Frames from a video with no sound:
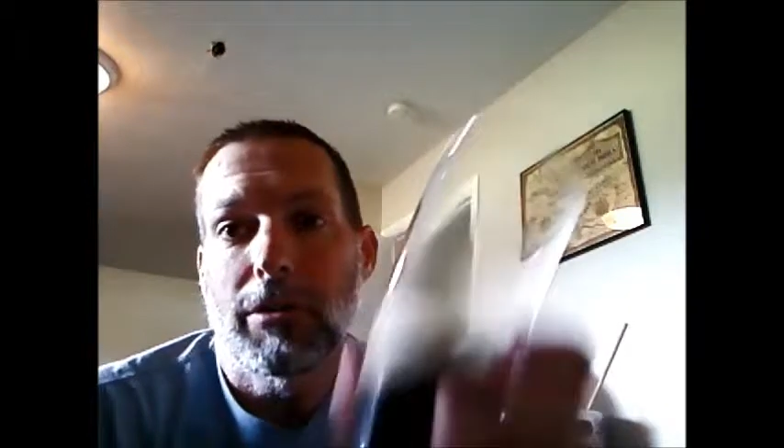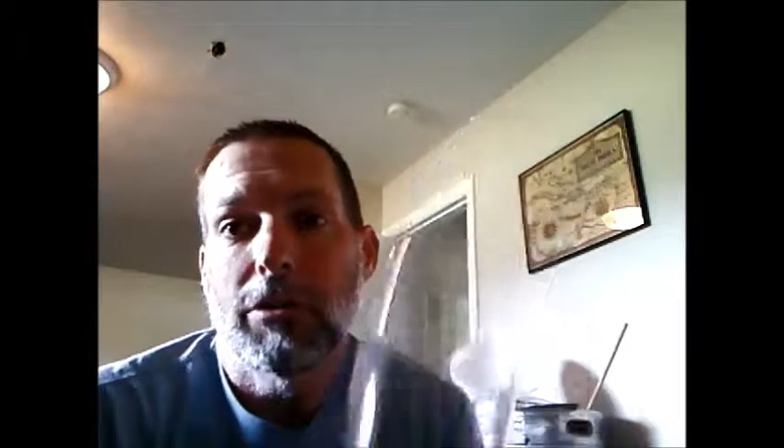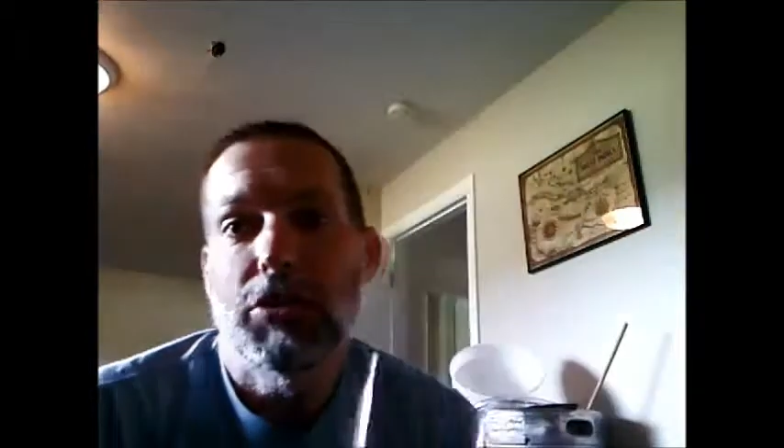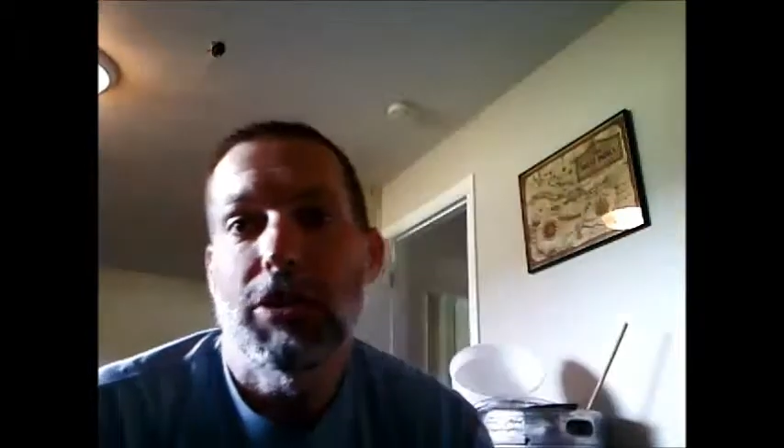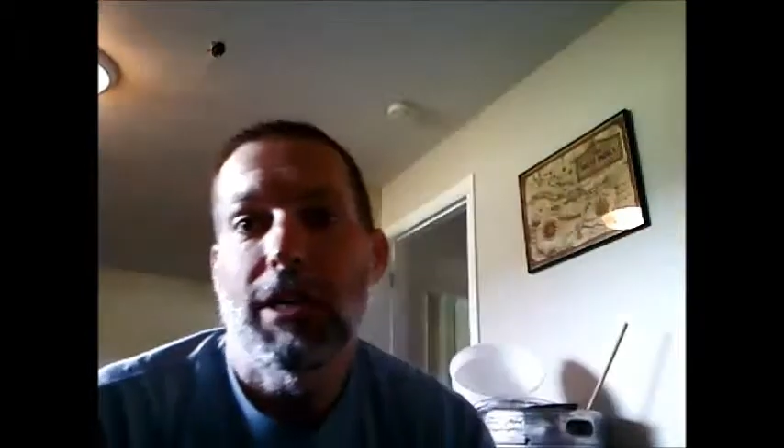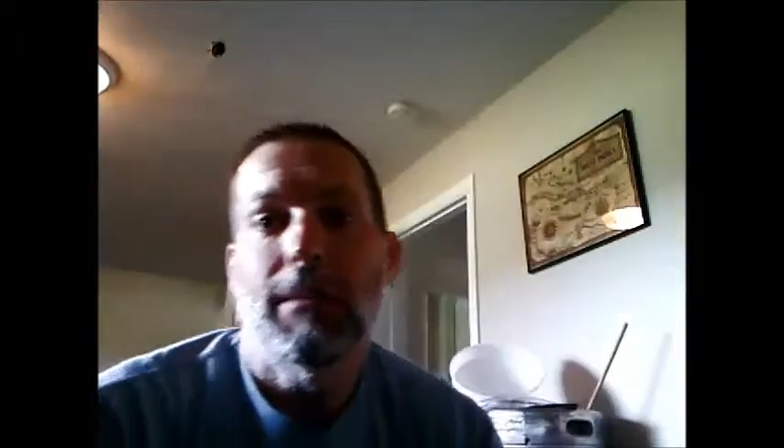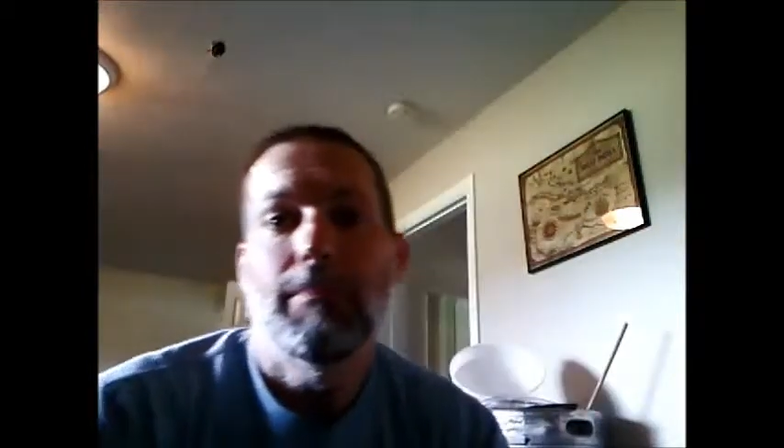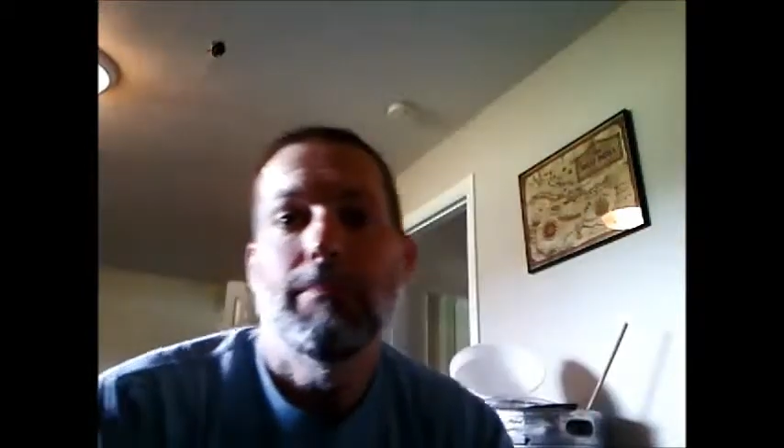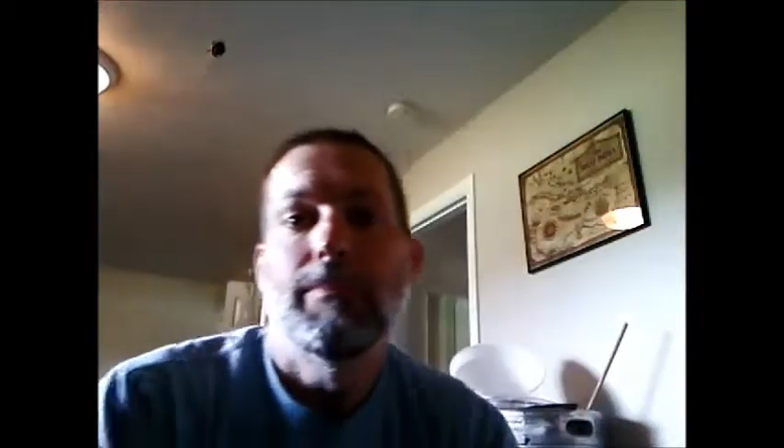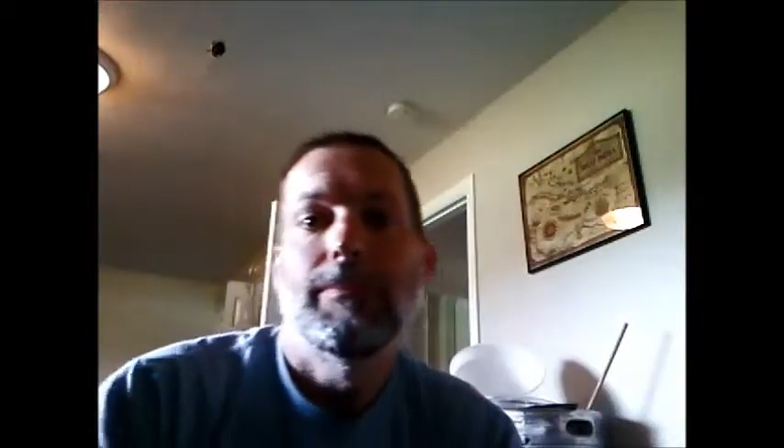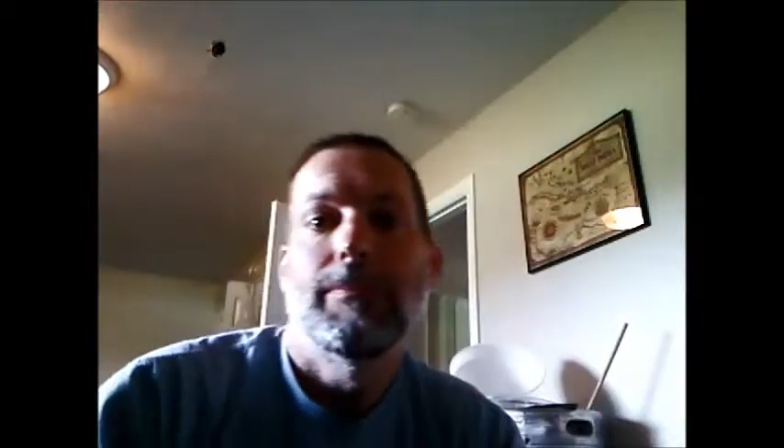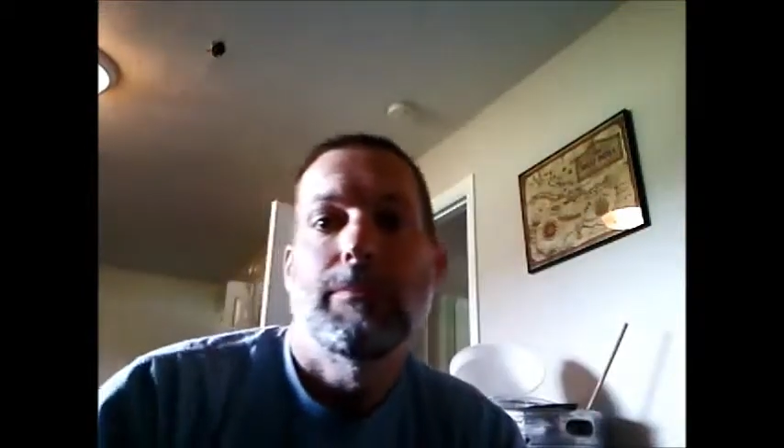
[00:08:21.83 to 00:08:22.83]
Good job.
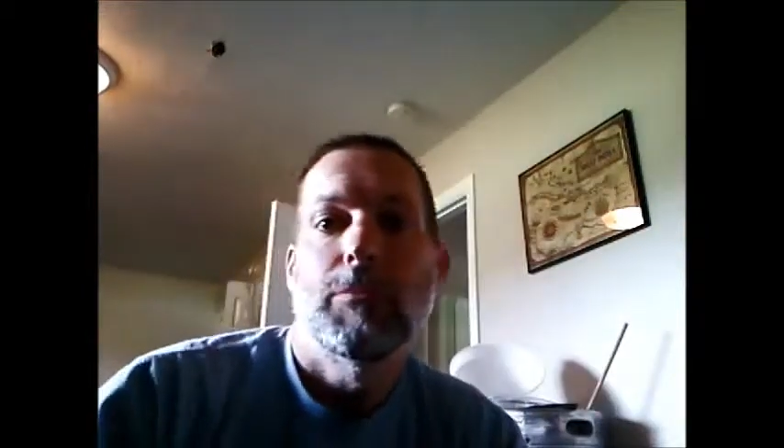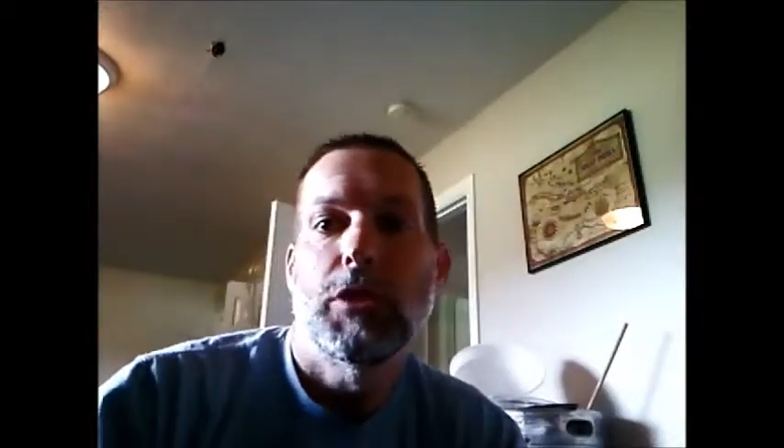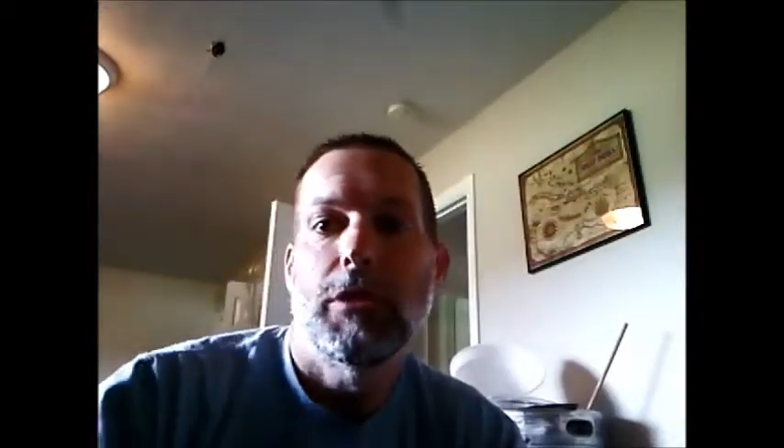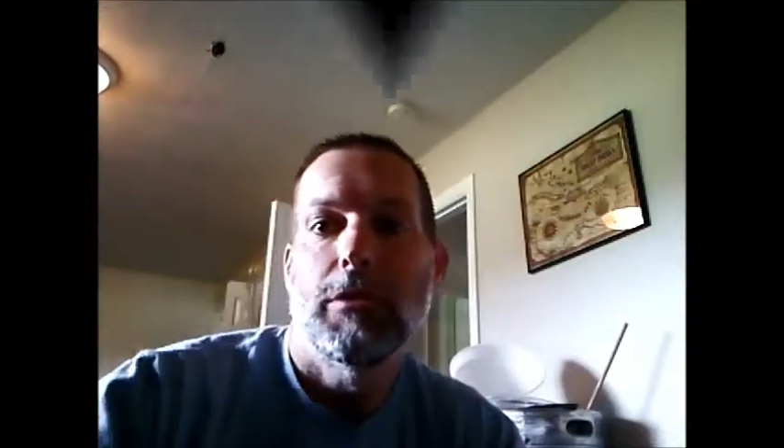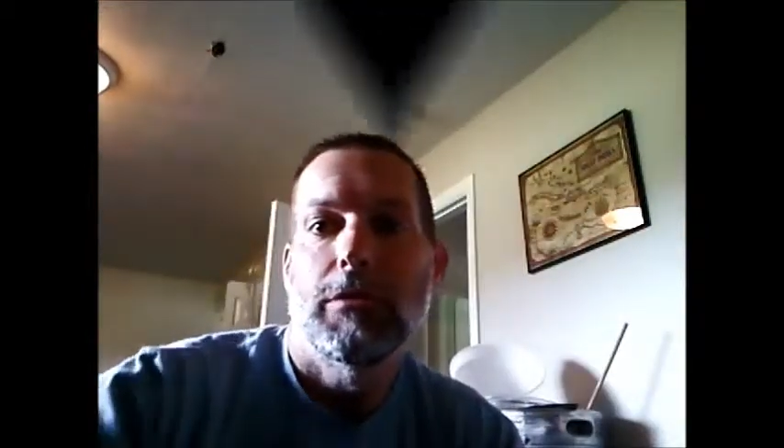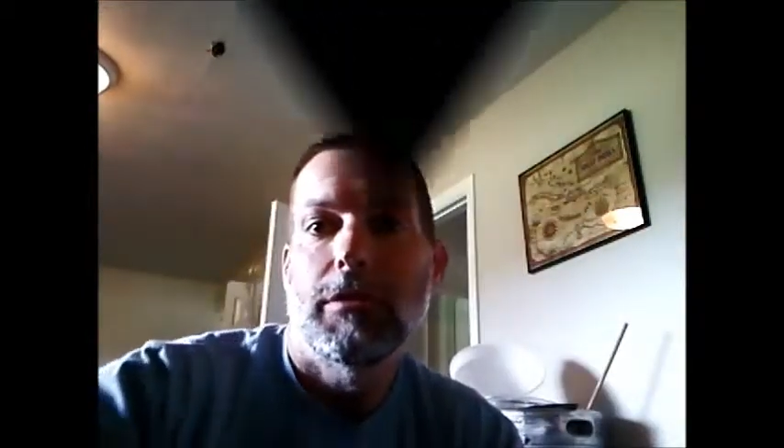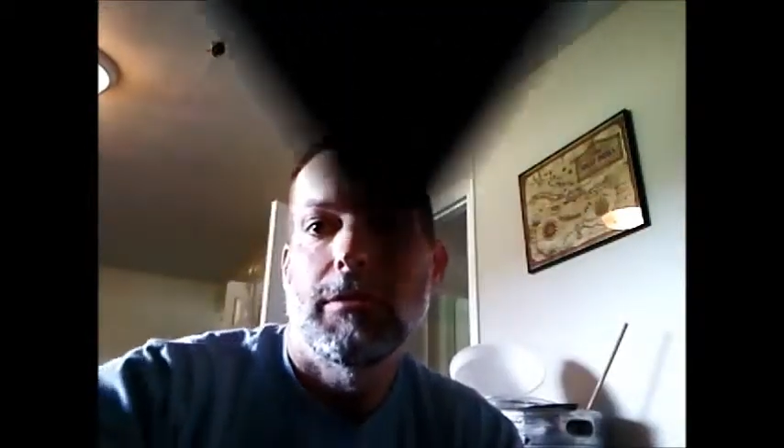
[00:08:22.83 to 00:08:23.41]
Cheers.